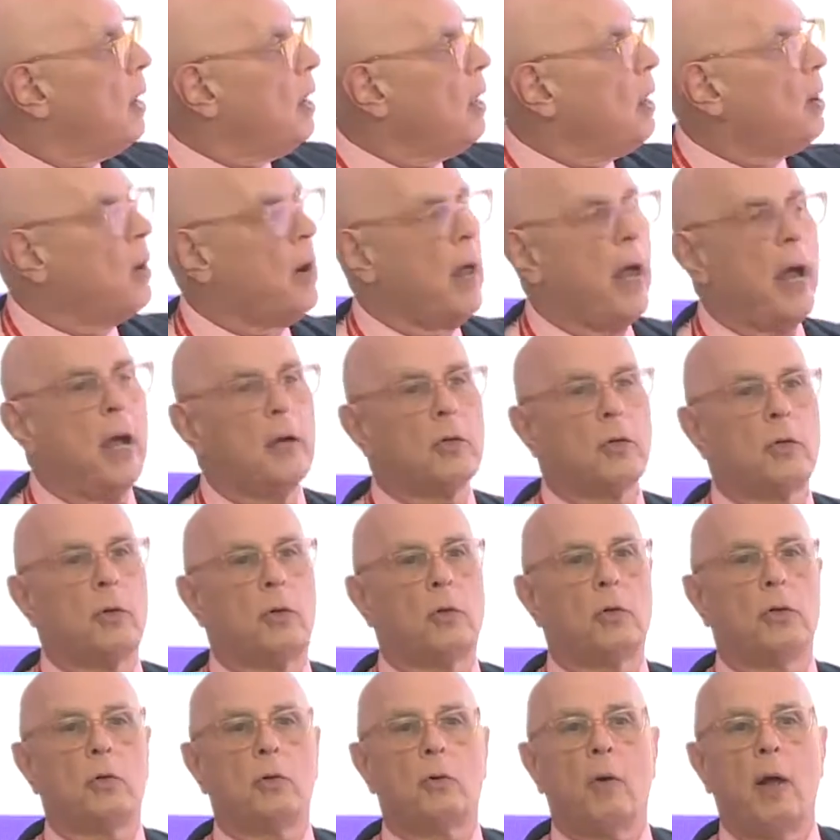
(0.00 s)

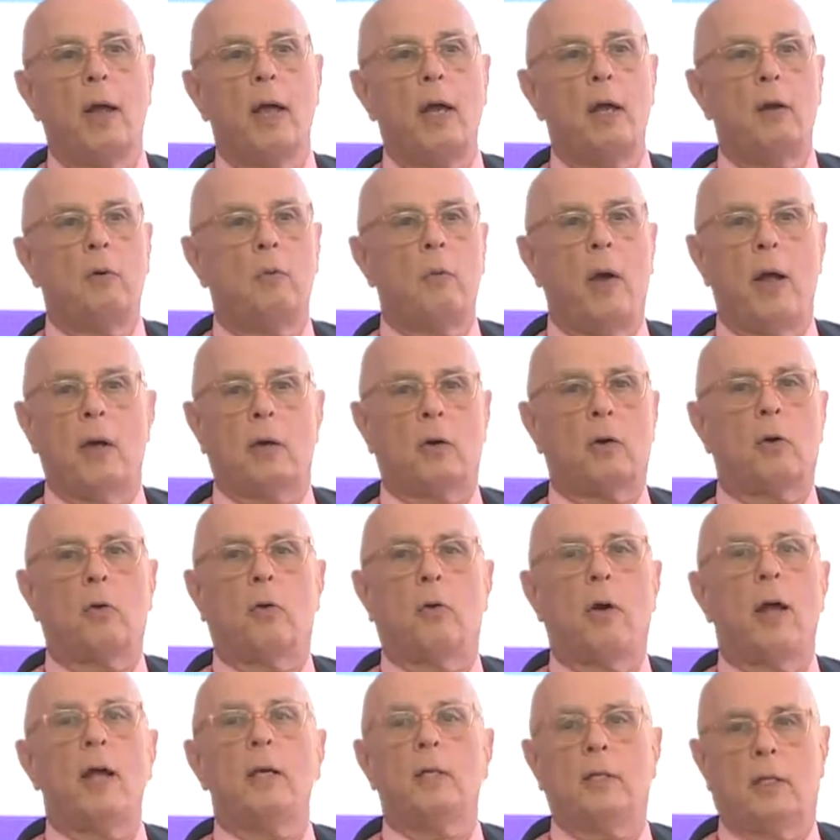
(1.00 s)
international trade went
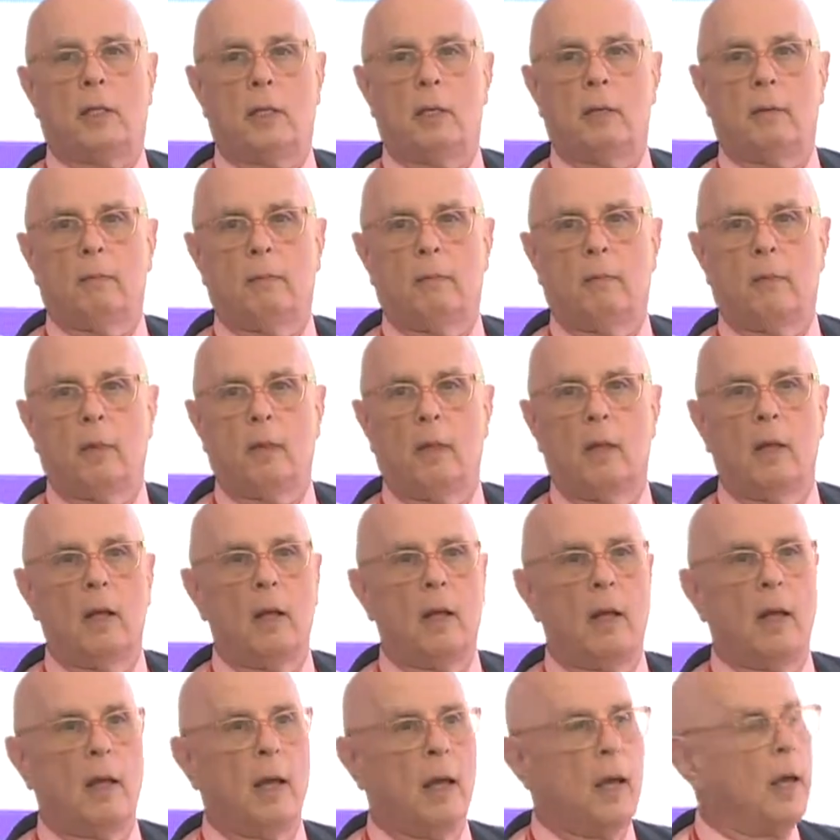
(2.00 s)
crazy.
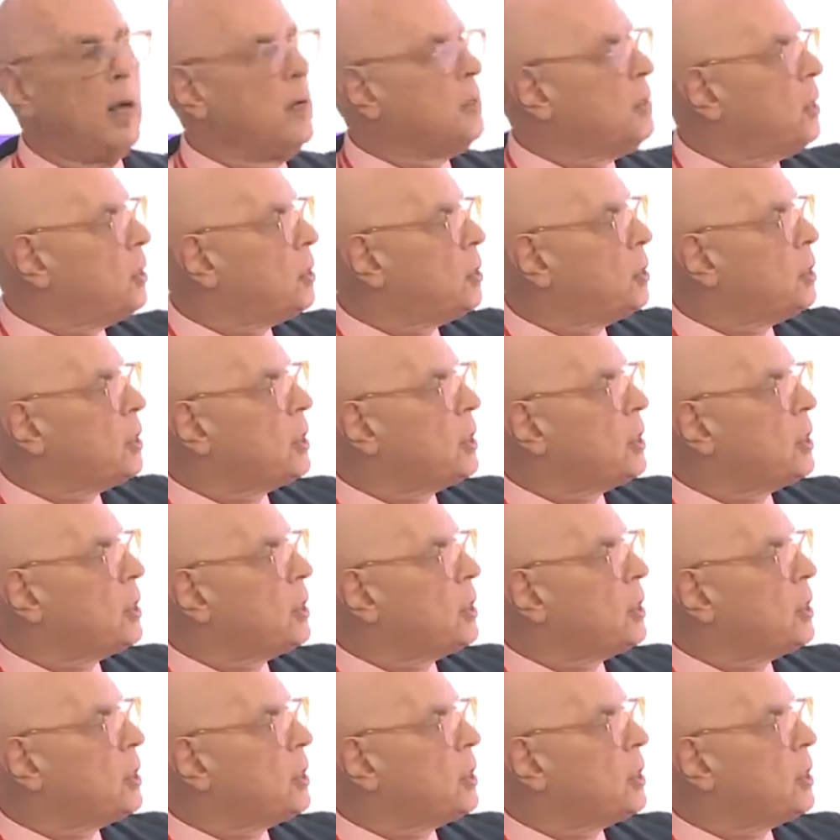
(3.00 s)
It just